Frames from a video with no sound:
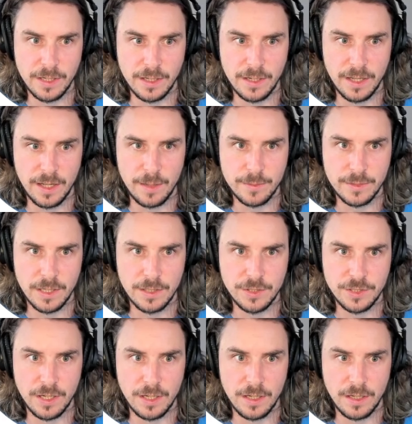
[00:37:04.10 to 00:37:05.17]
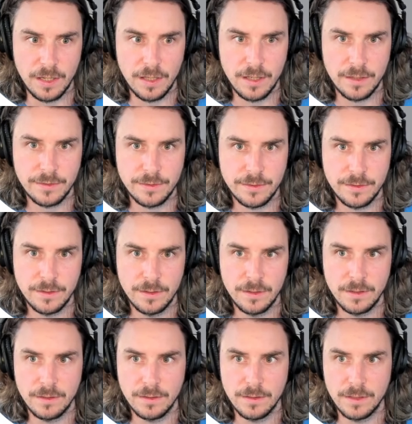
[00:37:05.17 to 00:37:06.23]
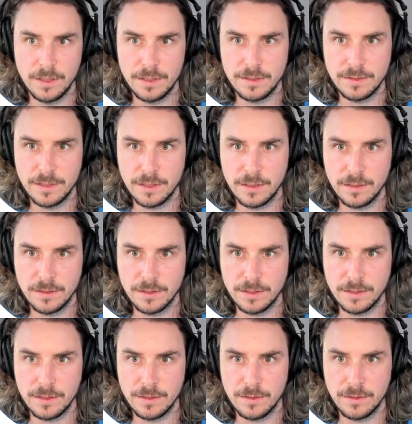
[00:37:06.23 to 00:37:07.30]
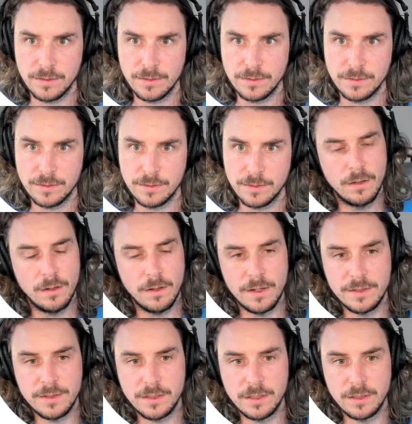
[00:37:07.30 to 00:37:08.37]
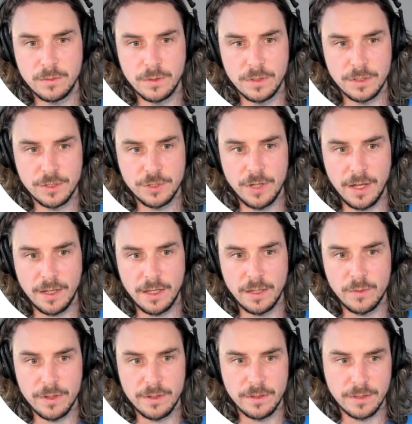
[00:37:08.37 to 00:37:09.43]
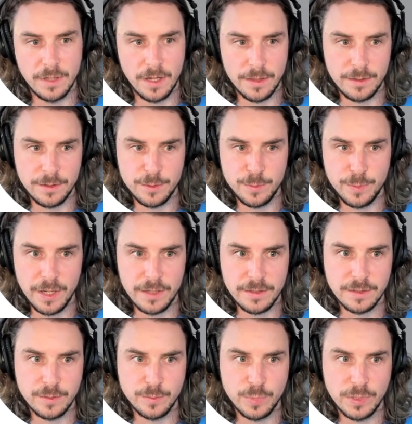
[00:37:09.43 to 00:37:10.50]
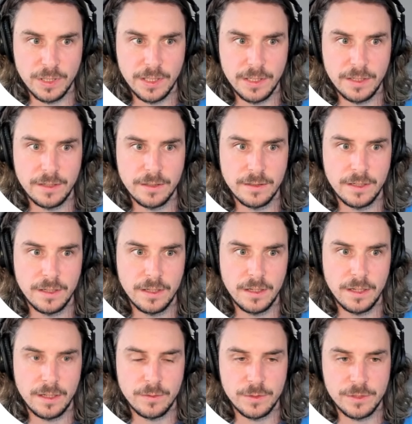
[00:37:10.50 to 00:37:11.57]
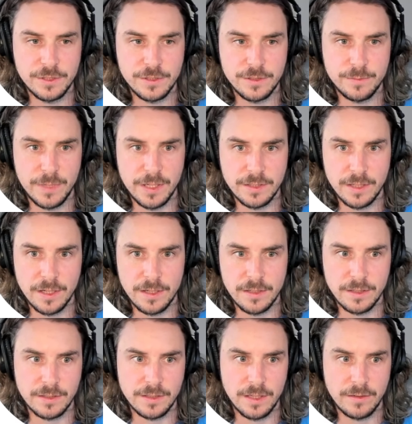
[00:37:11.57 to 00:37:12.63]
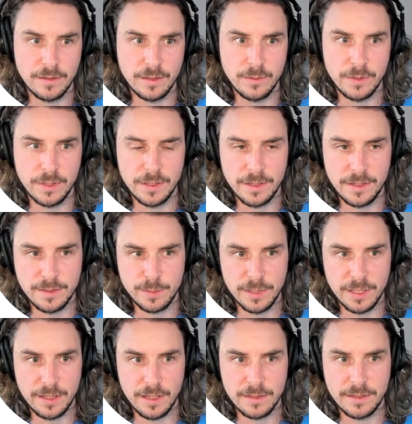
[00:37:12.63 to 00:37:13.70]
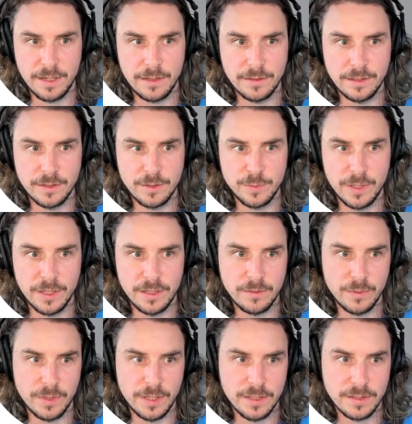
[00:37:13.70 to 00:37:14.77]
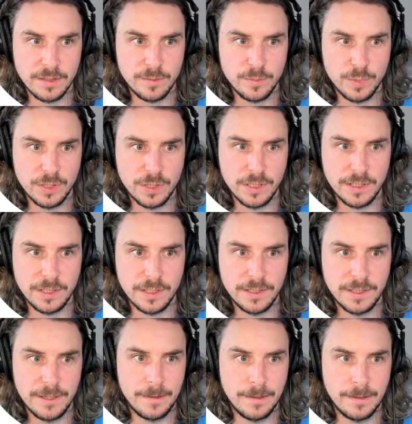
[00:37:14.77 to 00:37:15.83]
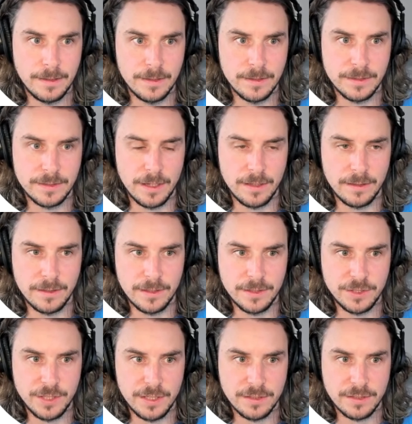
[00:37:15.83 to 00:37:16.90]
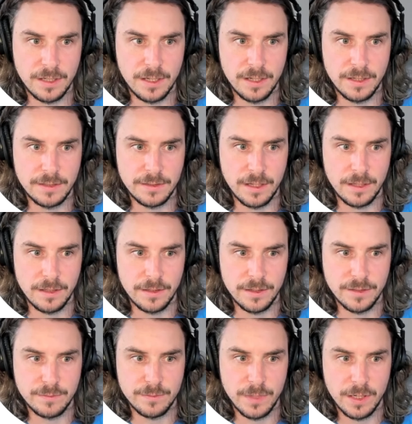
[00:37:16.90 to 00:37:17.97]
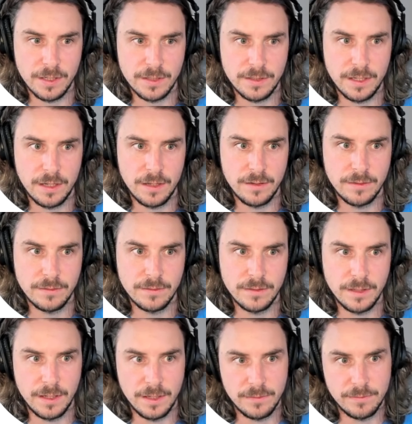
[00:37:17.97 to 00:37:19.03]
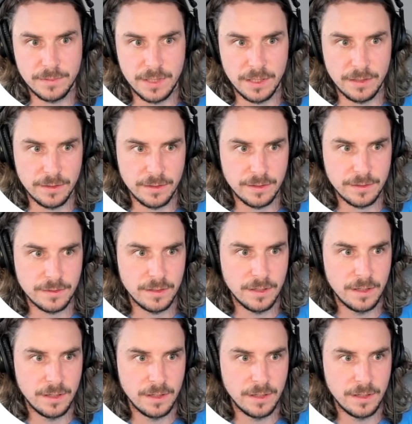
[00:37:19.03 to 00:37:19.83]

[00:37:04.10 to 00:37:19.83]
in app.js. Let's take a look at those. All right, so we're tracking whether or not the debate's completed or not, which makes sense because I only want to display that download button when it's completed. Here's download as JSON and download as Markdown and download as